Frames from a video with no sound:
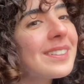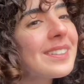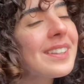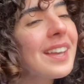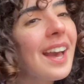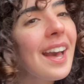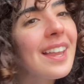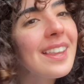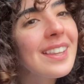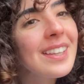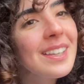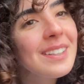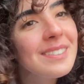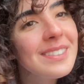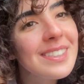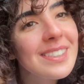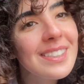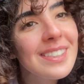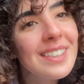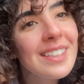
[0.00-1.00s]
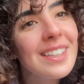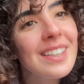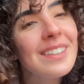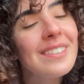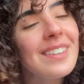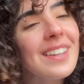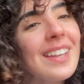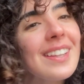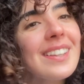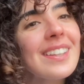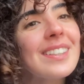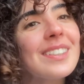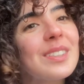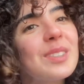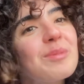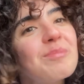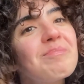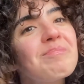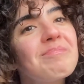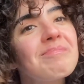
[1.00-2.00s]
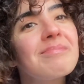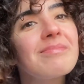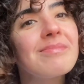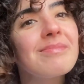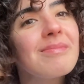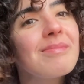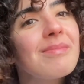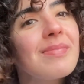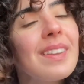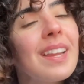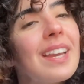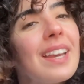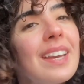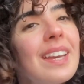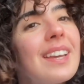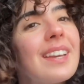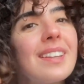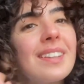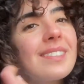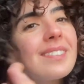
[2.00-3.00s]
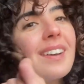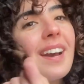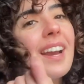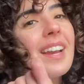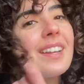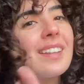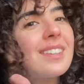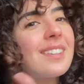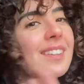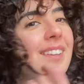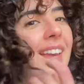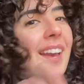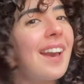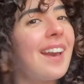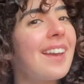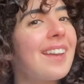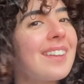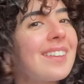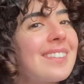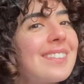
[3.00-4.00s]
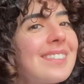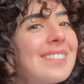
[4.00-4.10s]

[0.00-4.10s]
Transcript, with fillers: Yeah, I think I'm just gonna leave it like this. It's fine, it's okay.